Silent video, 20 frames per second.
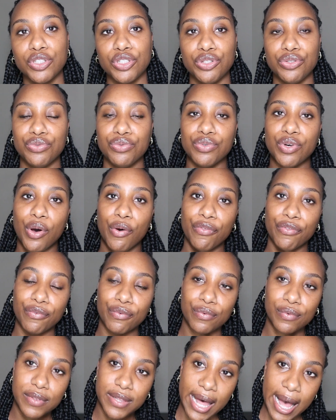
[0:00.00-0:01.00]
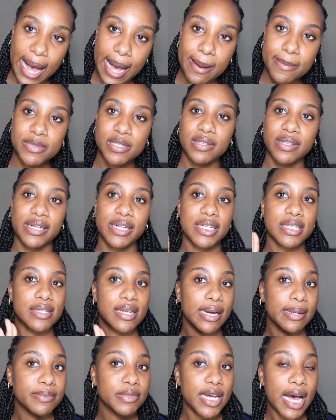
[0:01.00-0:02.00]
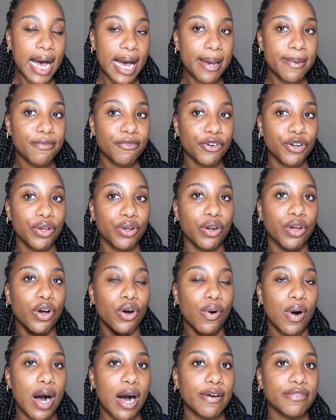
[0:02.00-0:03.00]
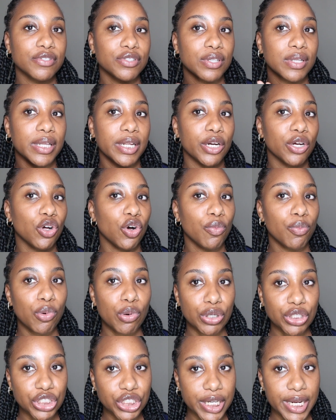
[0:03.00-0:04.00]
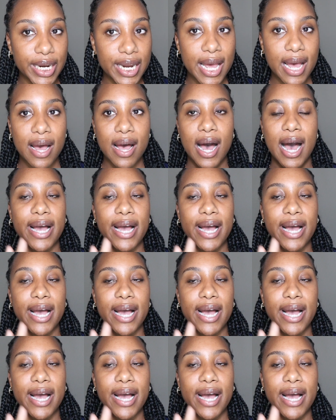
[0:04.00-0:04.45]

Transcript: you go through labs, and then it's not time for you to go off to clinical portion.